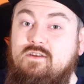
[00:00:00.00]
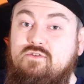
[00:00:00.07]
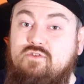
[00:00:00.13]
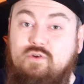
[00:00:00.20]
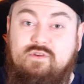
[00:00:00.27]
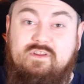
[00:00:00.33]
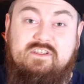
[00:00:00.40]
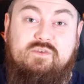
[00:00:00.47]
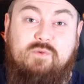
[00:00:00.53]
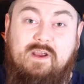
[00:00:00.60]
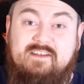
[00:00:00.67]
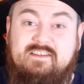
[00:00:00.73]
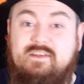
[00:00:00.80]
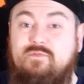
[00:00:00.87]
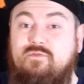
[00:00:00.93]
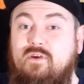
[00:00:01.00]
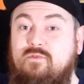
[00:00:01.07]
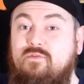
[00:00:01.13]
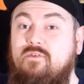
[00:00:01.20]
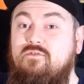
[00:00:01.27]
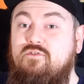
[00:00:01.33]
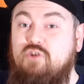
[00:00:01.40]
to the
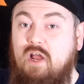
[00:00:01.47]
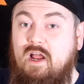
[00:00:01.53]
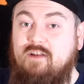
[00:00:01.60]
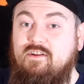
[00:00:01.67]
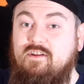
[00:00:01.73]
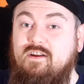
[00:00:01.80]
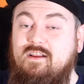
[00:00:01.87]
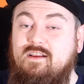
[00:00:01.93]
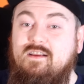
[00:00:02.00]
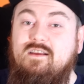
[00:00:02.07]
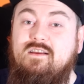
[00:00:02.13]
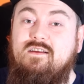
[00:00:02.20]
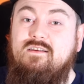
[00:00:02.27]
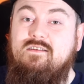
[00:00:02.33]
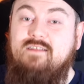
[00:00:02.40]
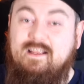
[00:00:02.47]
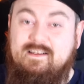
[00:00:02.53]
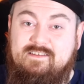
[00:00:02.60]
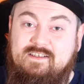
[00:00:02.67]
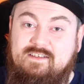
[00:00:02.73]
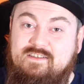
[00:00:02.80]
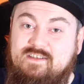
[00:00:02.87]
25th of January
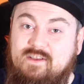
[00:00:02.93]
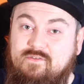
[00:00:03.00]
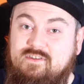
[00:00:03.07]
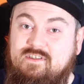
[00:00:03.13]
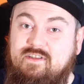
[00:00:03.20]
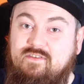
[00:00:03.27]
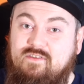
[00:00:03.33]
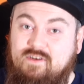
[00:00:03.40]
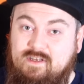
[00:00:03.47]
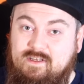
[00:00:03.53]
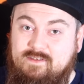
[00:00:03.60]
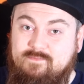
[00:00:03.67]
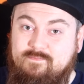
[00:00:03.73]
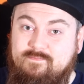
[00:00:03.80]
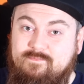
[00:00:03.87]
1973.